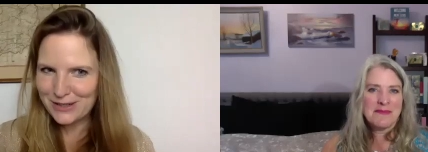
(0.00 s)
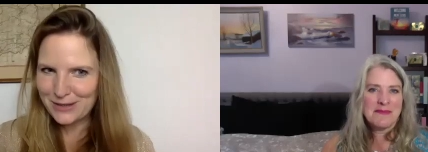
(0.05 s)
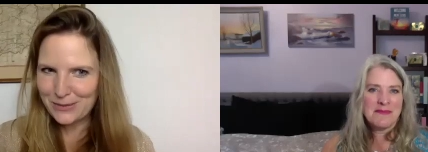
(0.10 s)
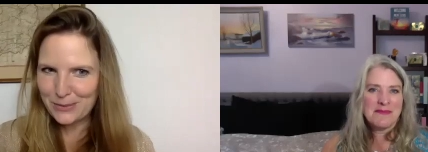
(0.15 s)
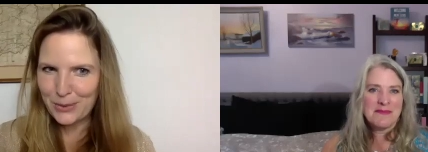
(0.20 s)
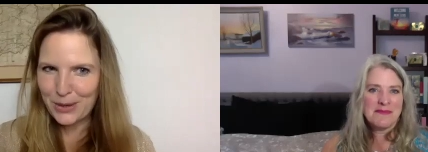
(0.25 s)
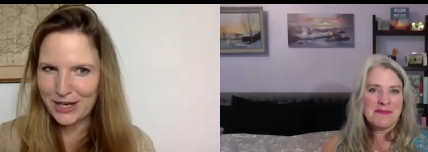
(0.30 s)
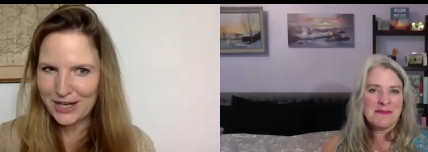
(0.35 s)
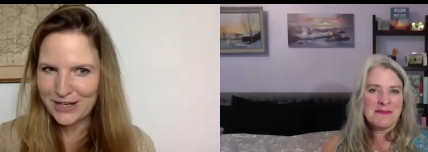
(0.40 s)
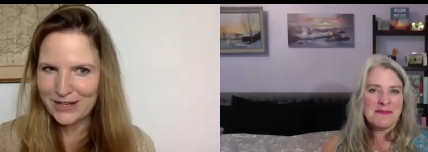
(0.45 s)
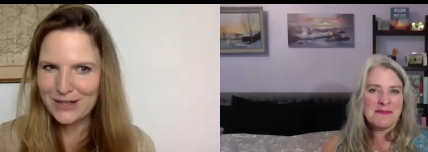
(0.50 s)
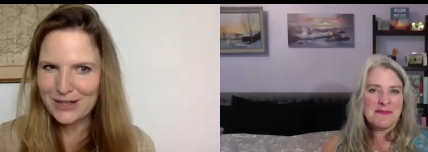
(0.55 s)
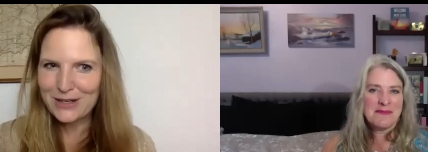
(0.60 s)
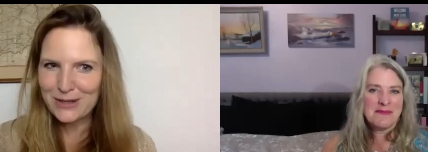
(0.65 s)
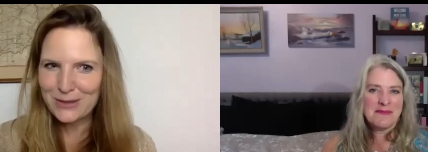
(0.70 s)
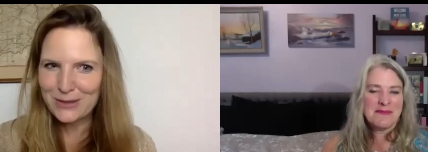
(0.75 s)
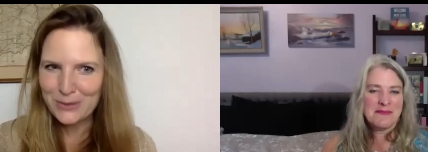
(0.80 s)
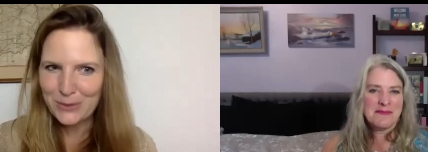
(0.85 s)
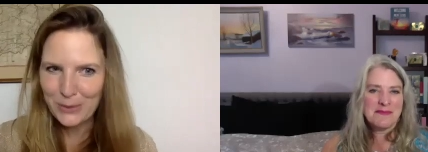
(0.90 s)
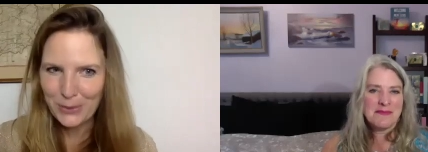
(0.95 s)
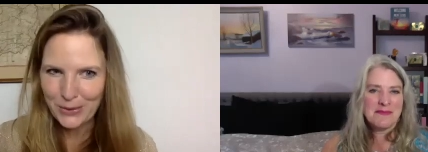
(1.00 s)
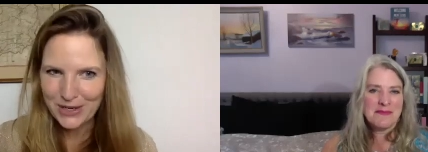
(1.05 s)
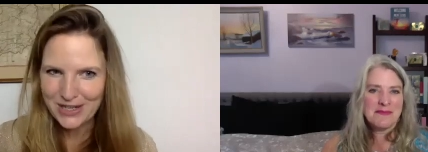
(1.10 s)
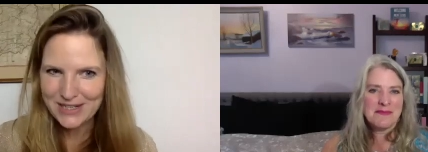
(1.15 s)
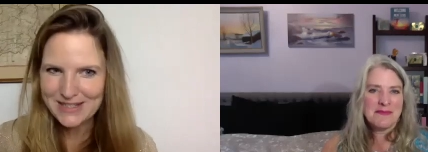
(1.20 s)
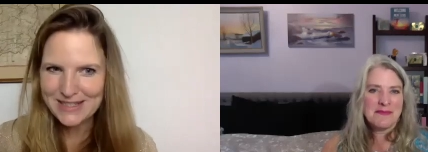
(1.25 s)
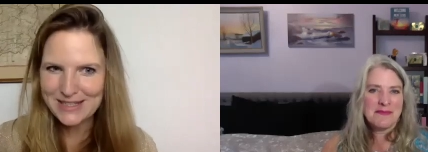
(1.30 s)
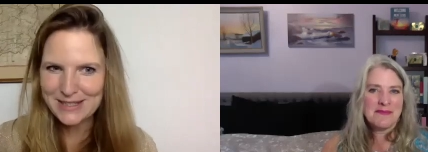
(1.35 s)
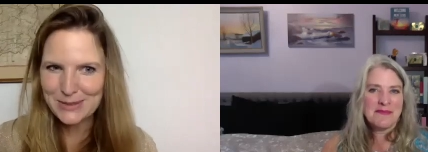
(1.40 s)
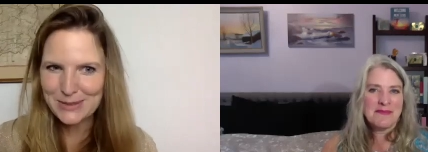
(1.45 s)
Speaker 1: working on a new course
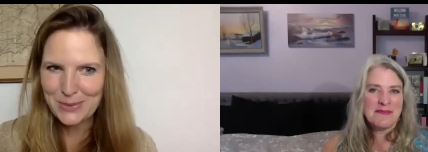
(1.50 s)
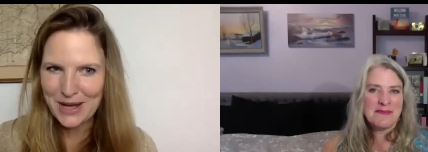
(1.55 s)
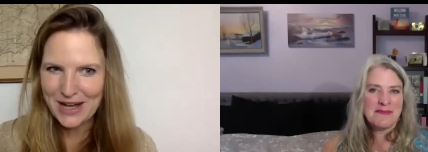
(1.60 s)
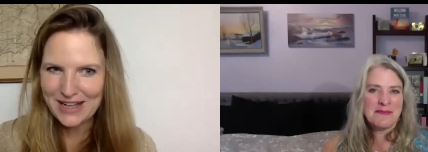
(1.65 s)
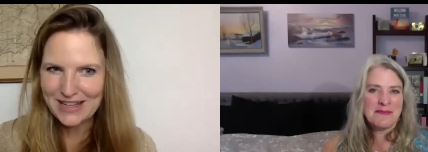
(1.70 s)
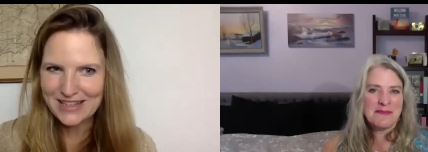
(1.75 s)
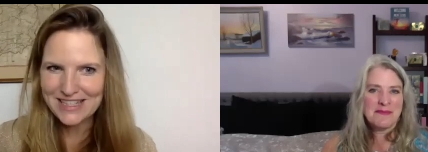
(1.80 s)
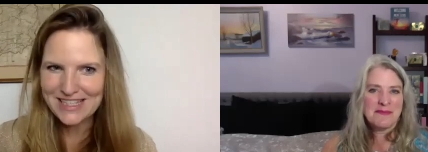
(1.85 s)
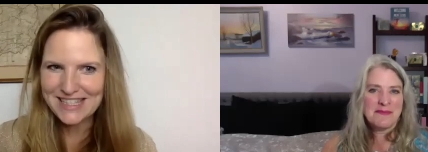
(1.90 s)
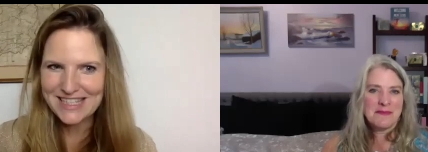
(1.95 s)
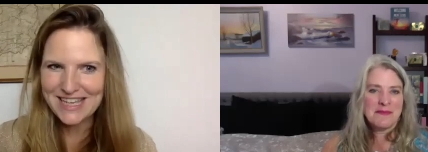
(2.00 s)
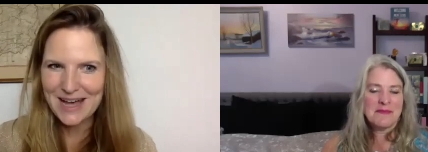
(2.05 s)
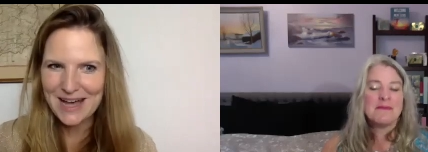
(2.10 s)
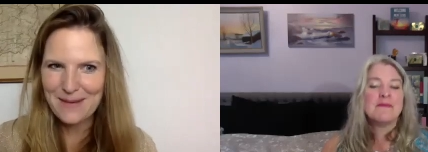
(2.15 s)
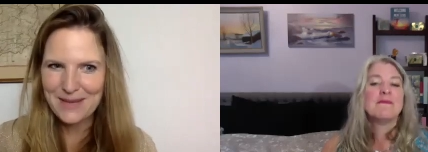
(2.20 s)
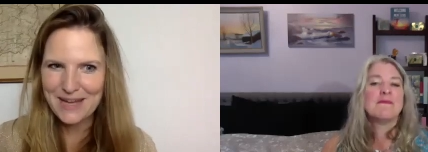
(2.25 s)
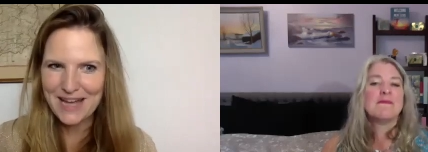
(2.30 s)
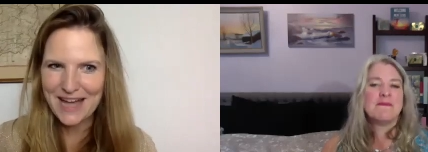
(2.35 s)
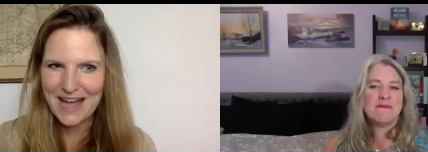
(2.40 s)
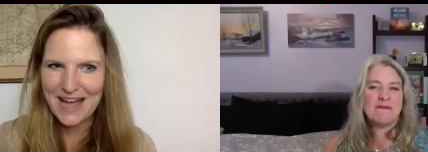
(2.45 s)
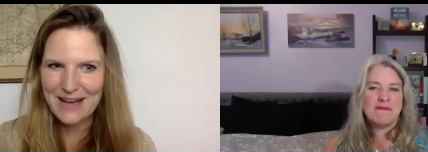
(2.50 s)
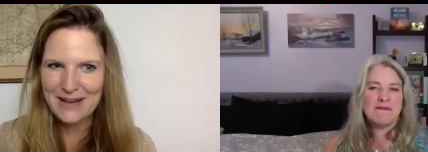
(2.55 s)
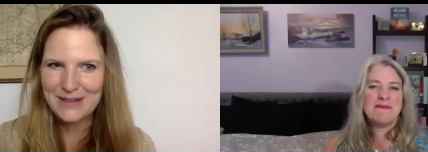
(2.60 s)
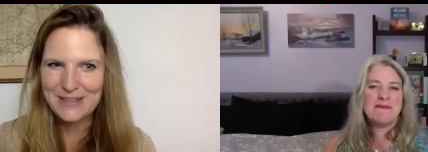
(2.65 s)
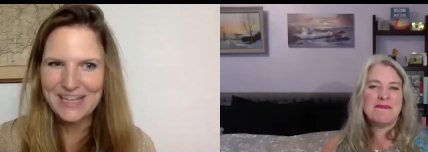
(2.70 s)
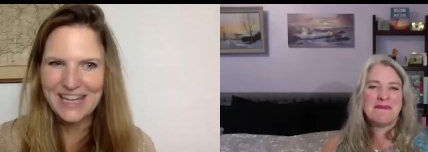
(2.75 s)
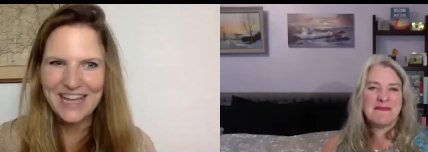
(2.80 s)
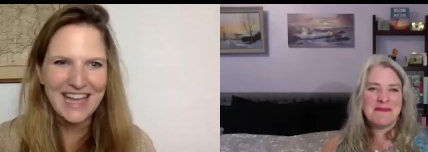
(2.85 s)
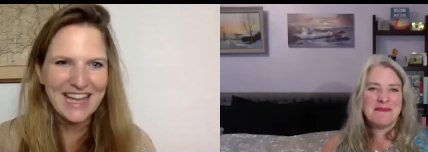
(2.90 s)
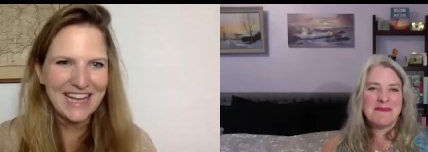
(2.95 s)
as well that's coming mm-hmm. out.
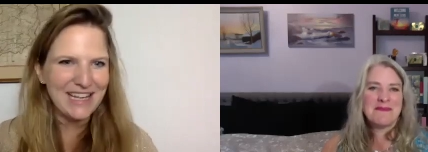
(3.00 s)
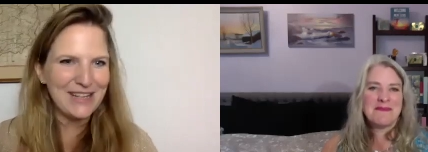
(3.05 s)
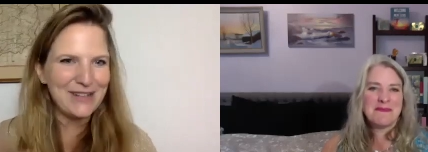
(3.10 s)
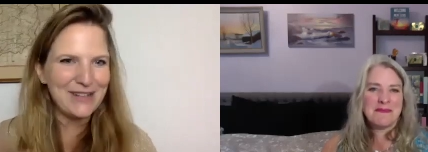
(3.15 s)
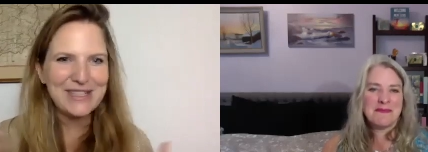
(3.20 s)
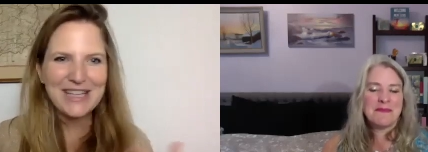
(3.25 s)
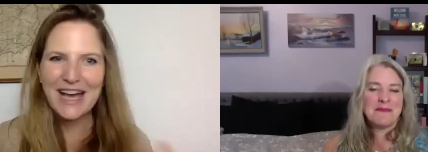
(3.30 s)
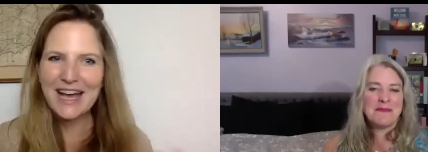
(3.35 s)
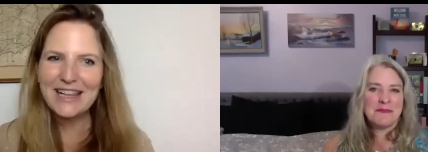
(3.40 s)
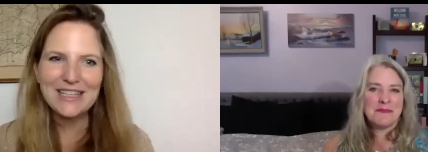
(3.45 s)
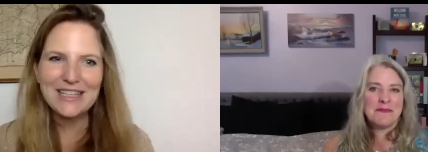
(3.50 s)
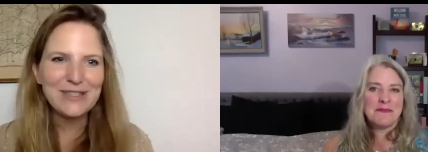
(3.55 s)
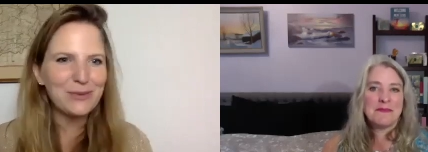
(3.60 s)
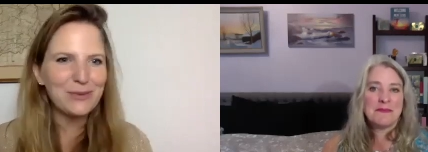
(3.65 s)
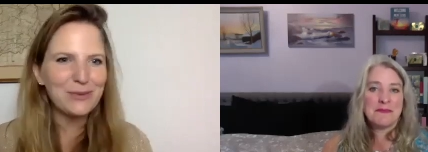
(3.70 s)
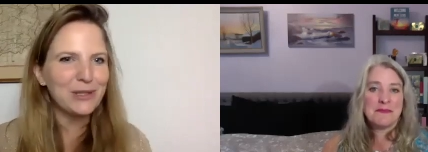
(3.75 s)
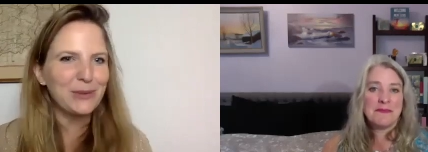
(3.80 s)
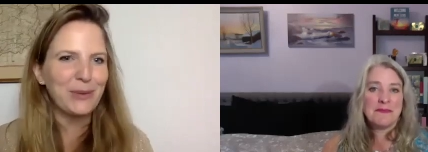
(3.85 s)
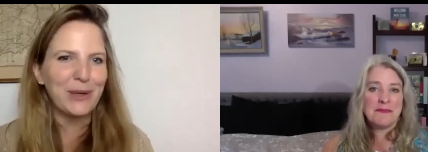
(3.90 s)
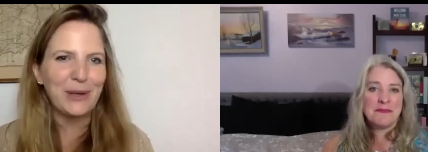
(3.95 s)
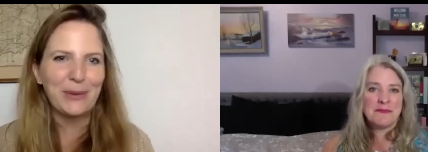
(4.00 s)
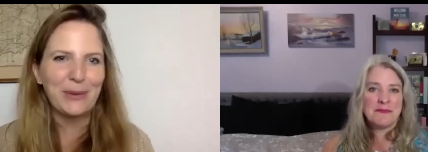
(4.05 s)
Can you tell us real quick